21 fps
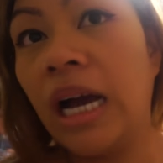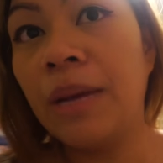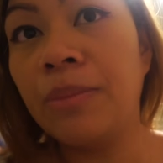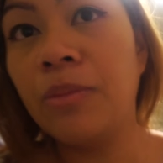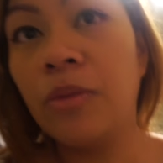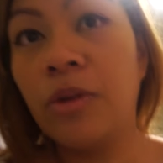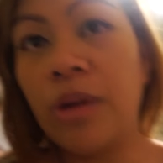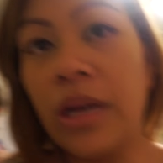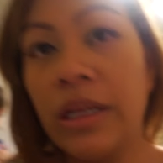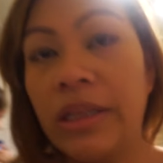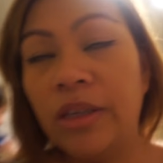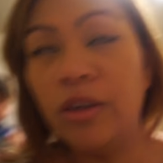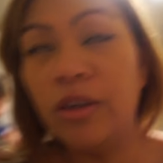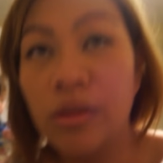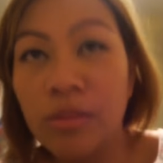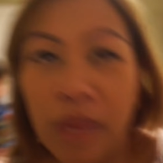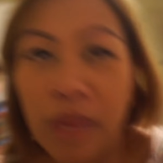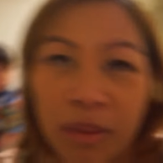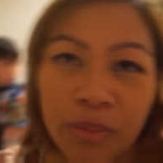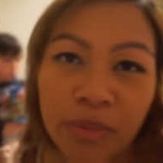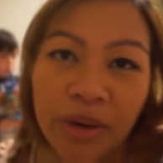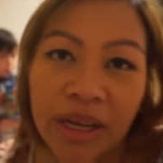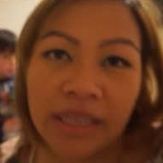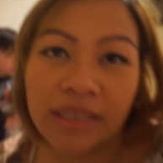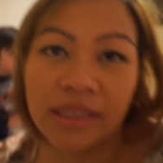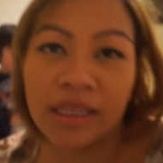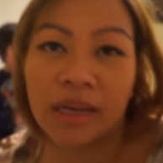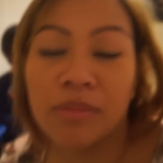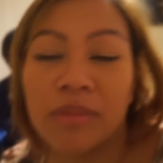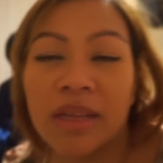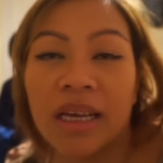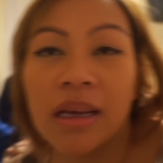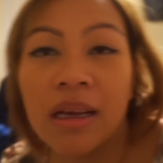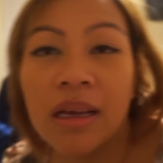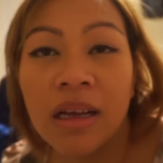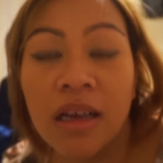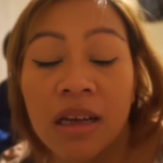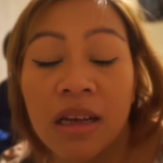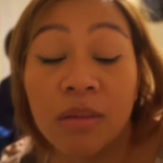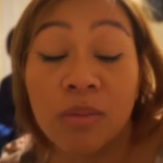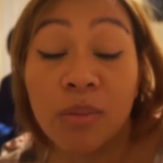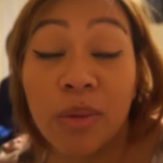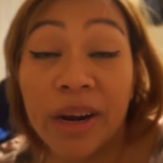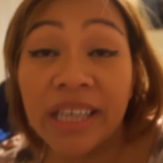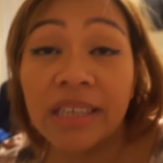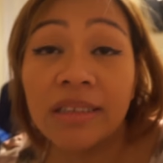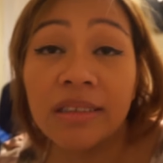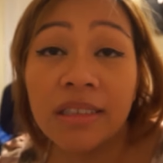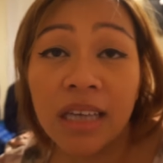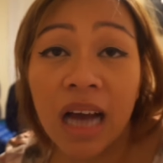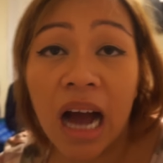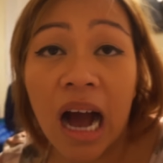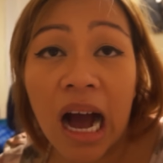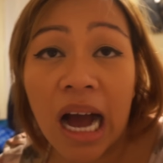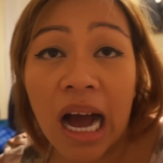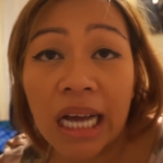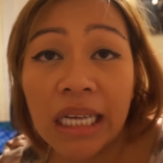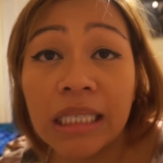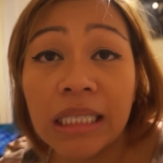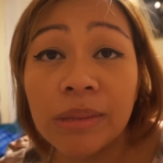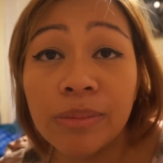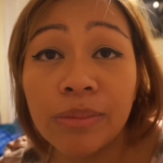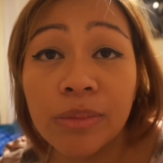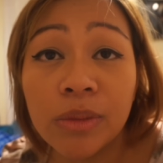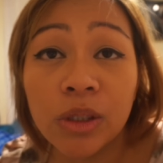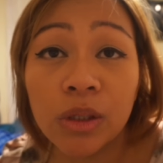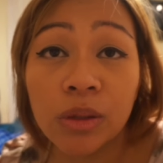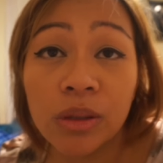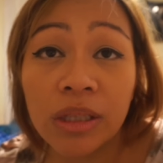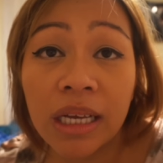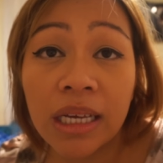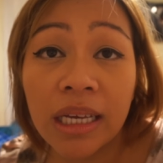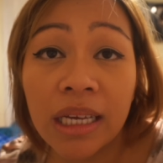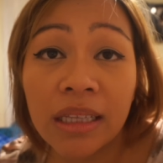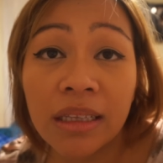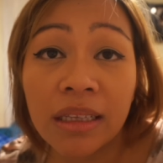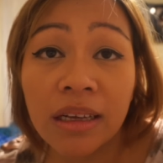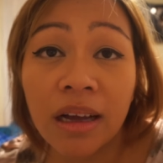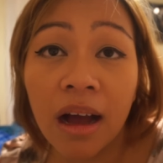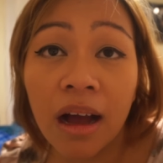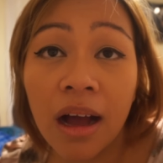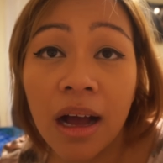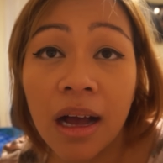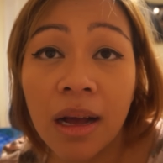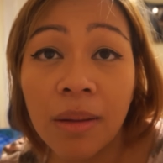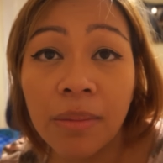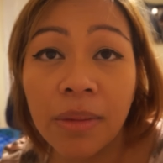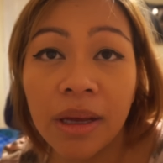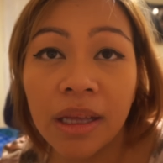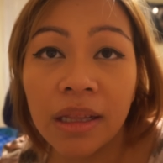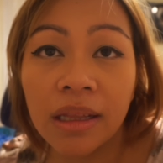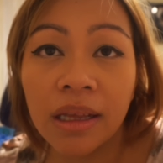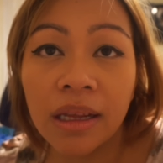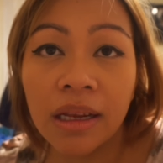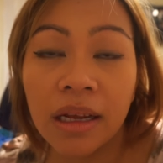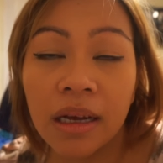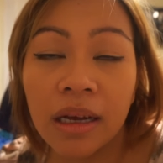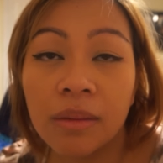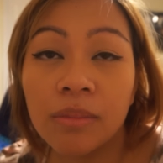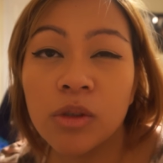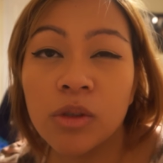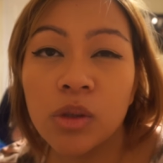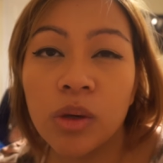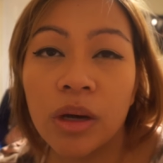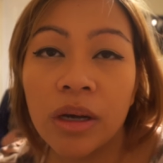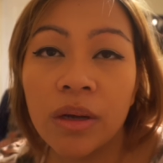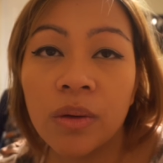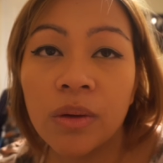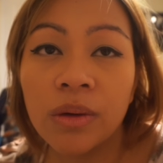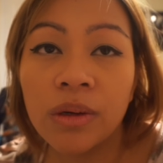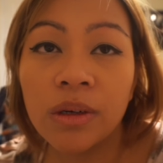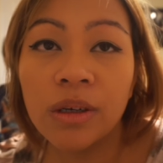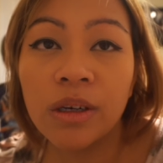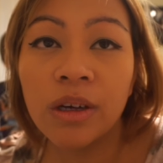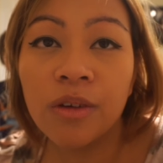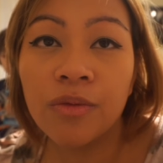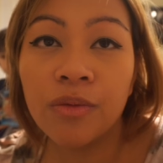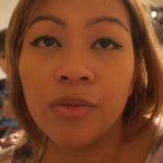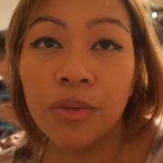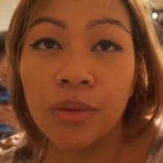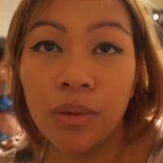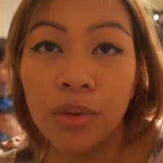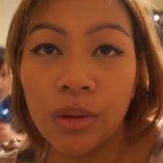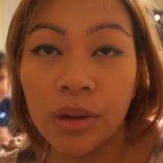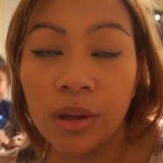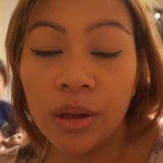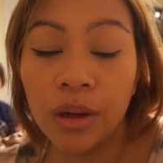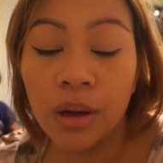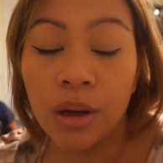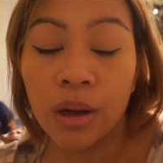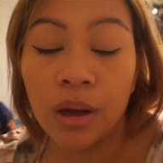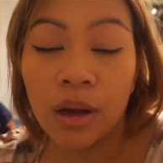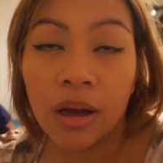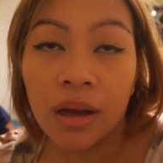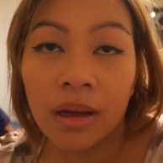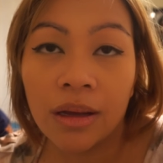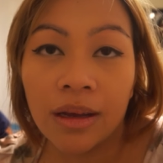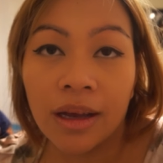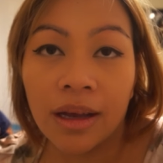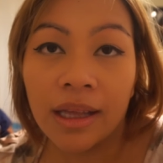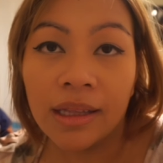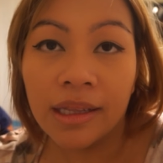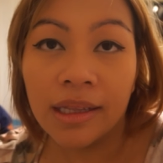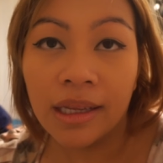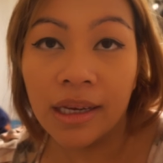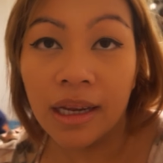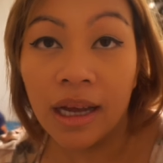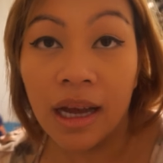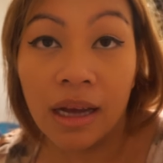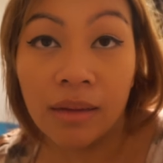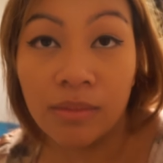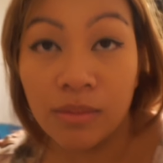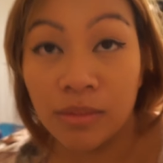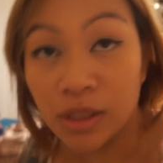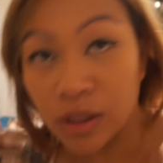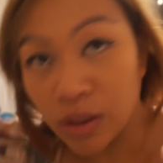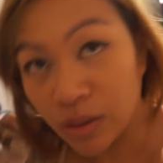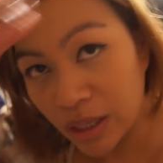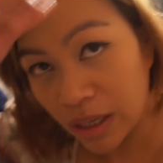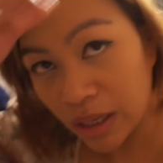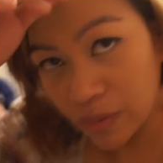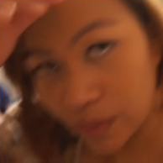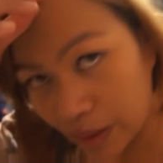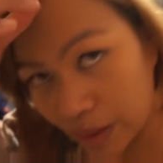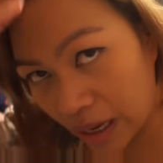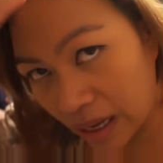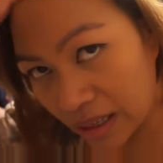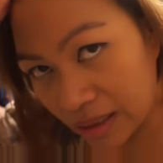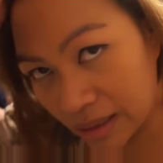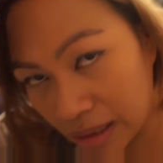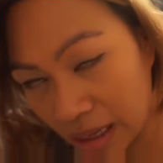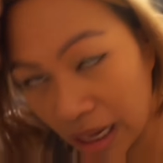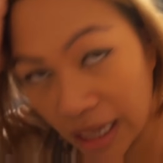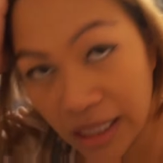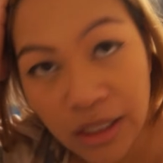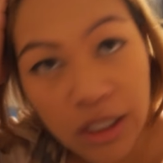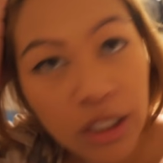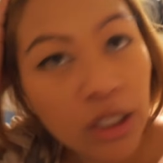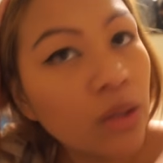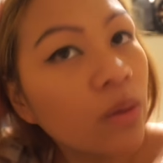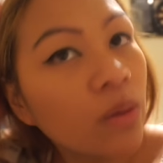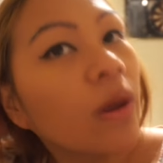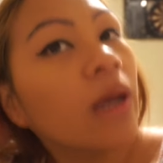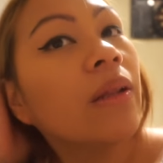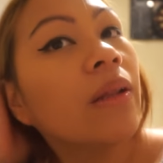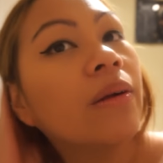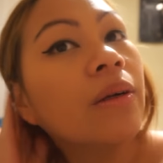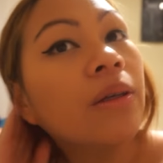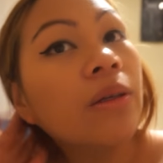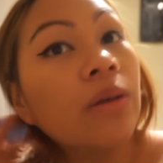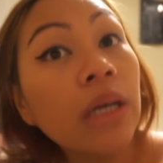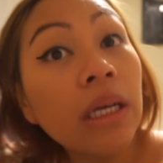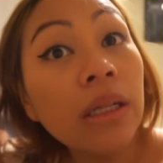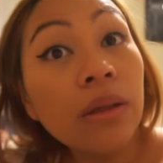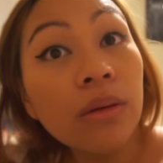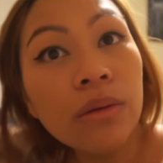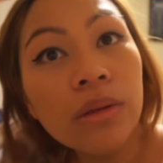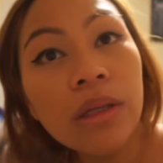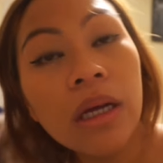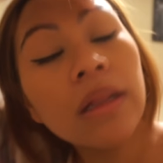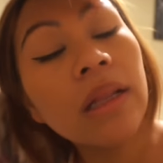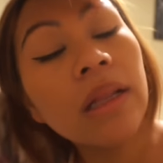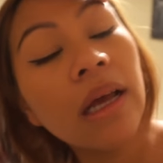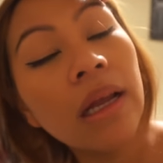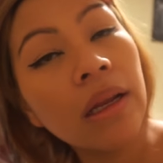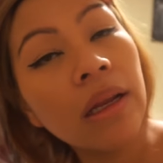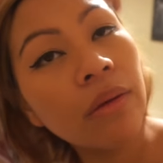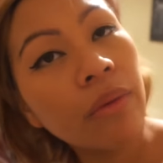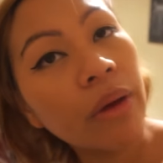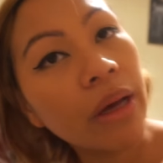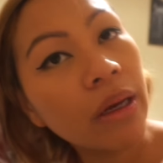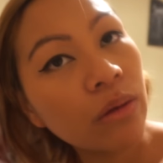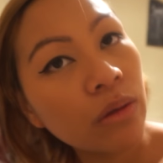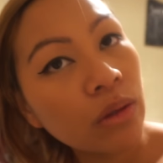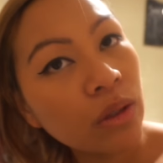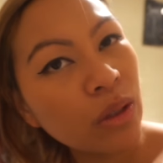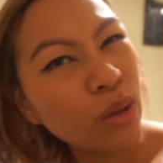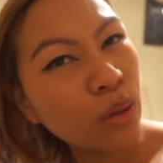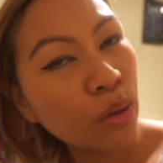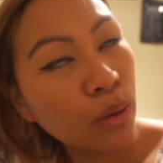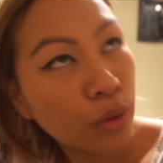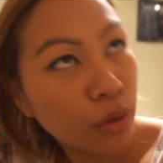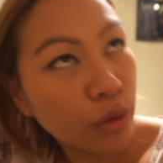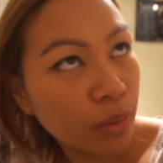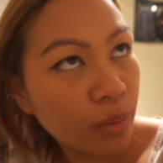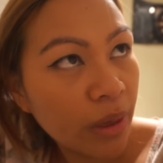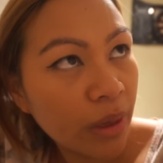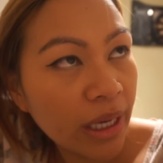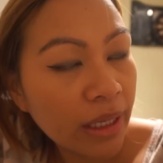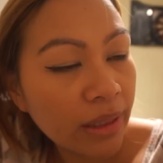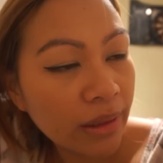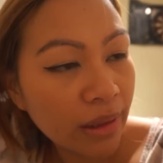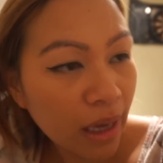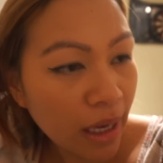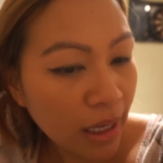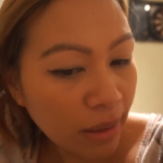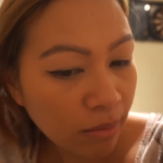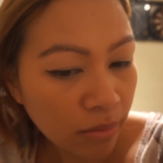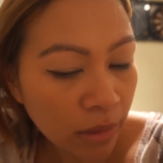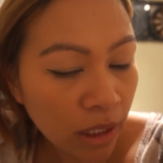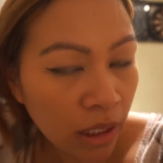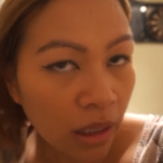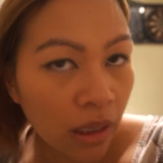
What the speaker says: already on my break time, so they can come." And then so I ordered the food. And then, so yeah, we had lunch together. You can do that anyway because you're on your break time.